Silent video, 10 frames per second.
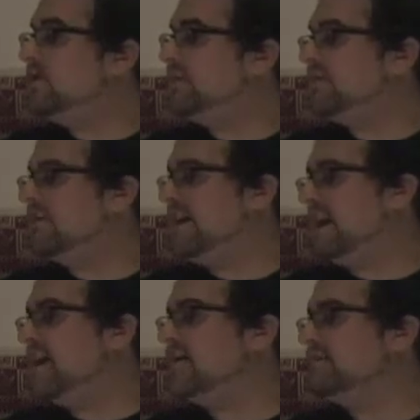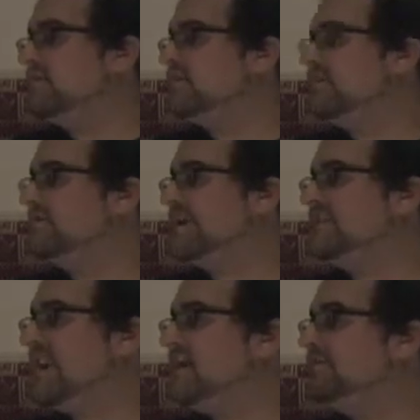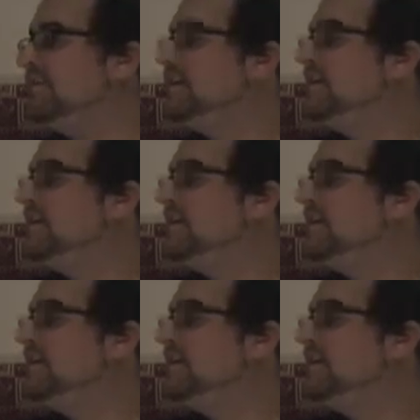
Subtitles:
which are a higher version of myself,